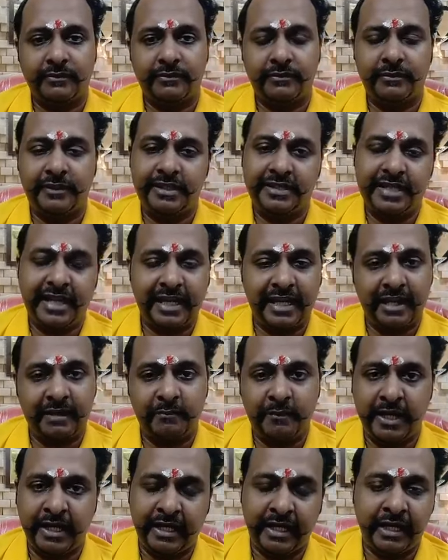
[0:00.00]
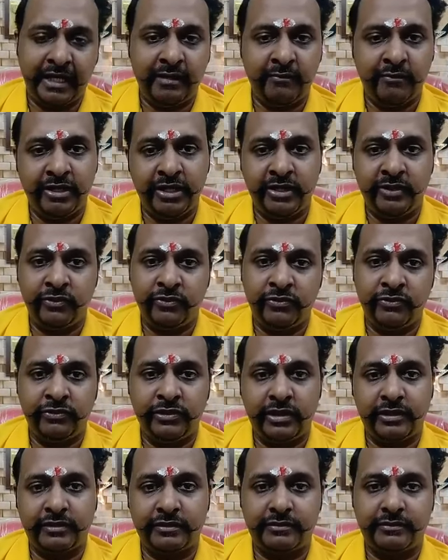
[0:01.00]
This I can make anybody to do
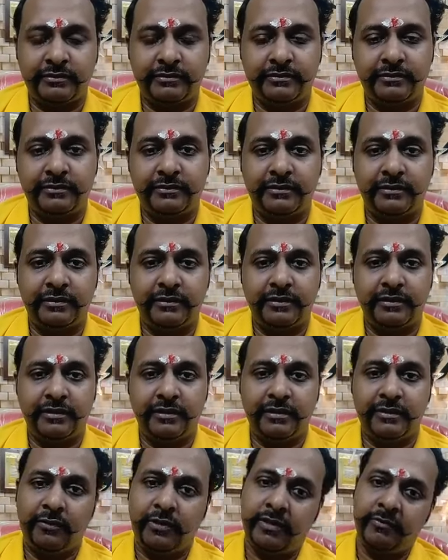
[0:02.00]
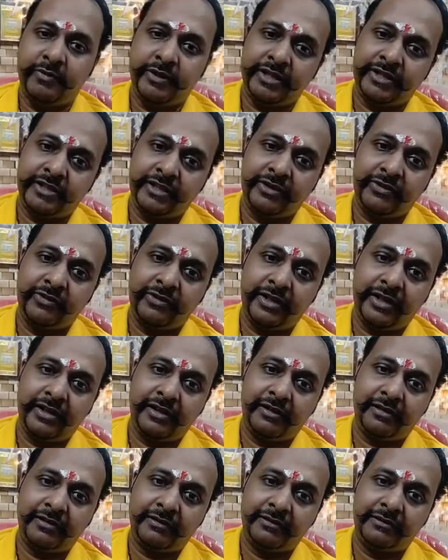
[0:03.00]
that. One picture you take,